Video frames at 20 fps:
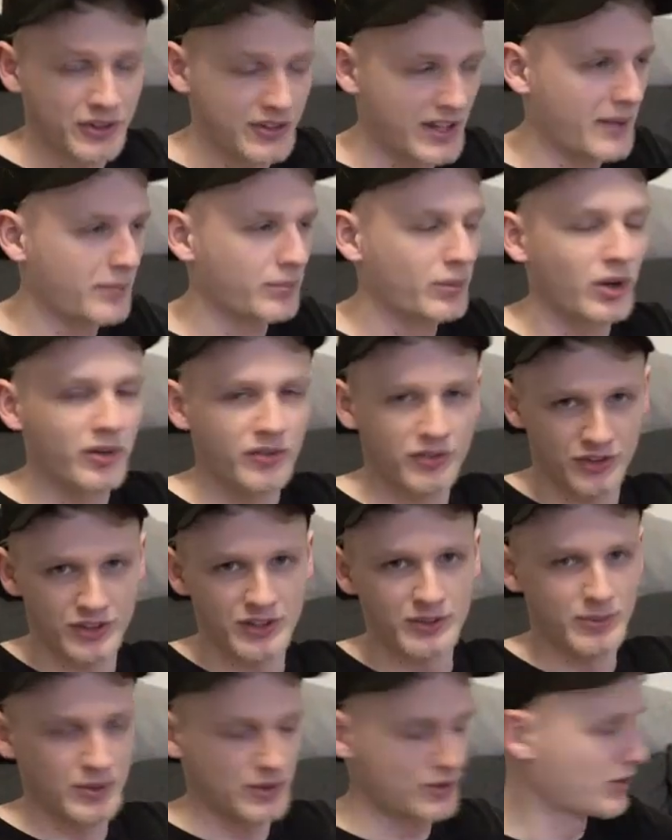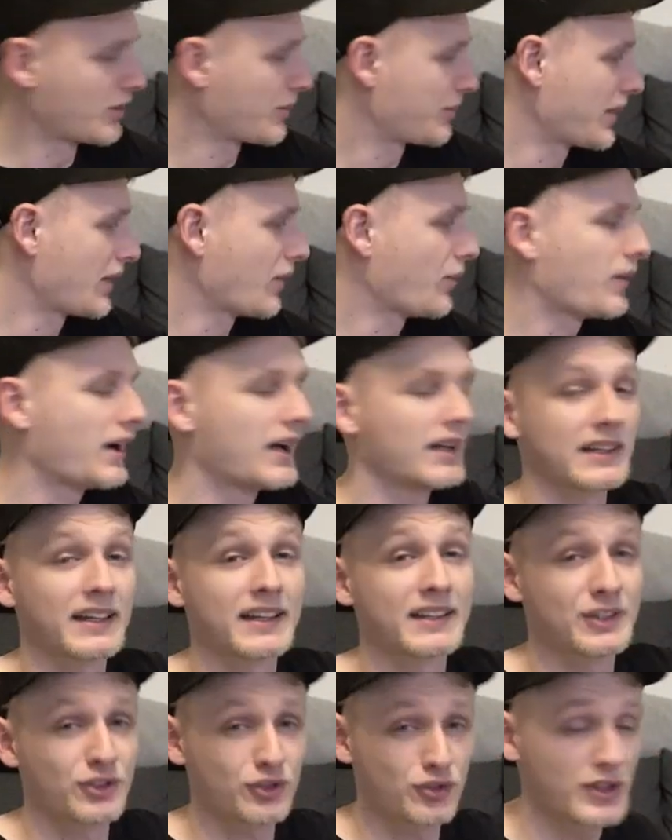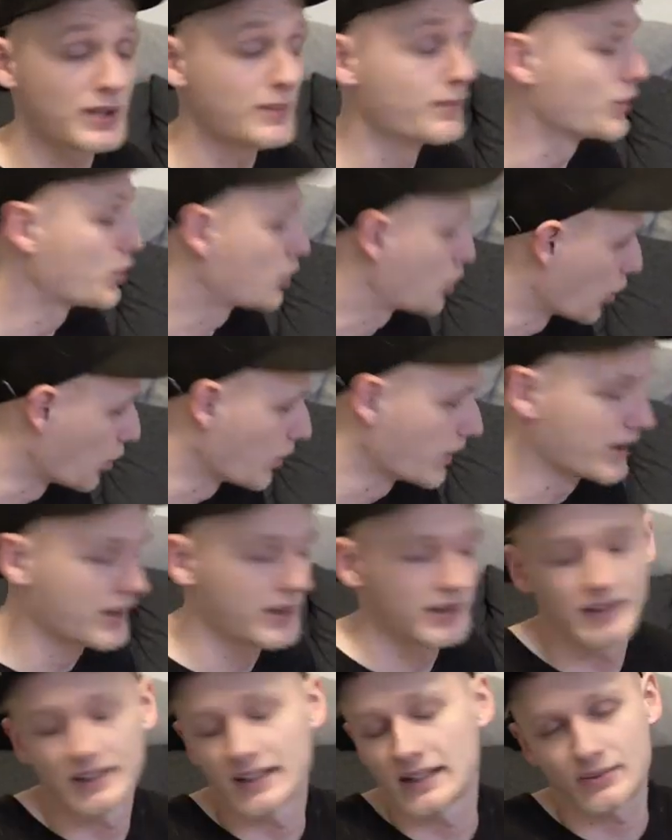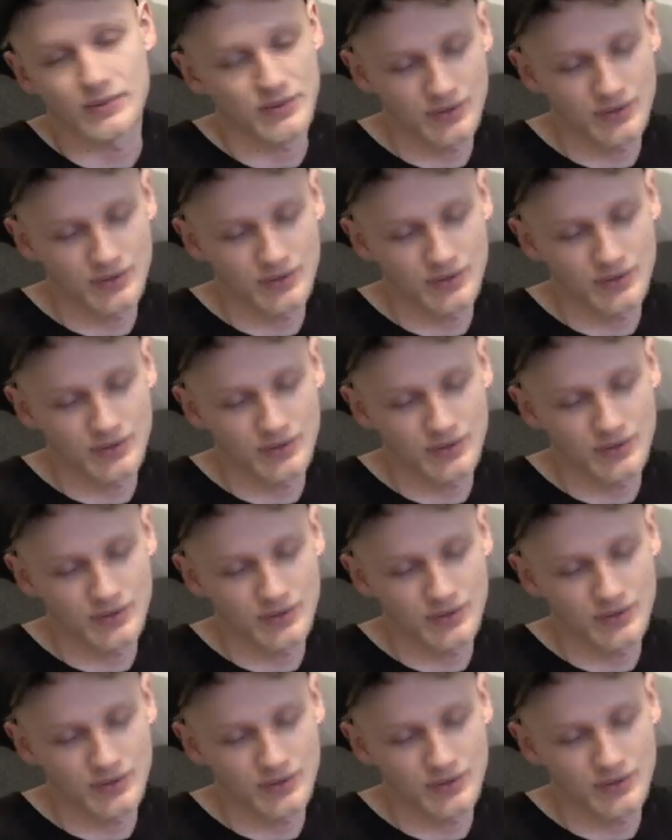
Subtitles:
but obviously we took a bit of a while getting the stream going. That was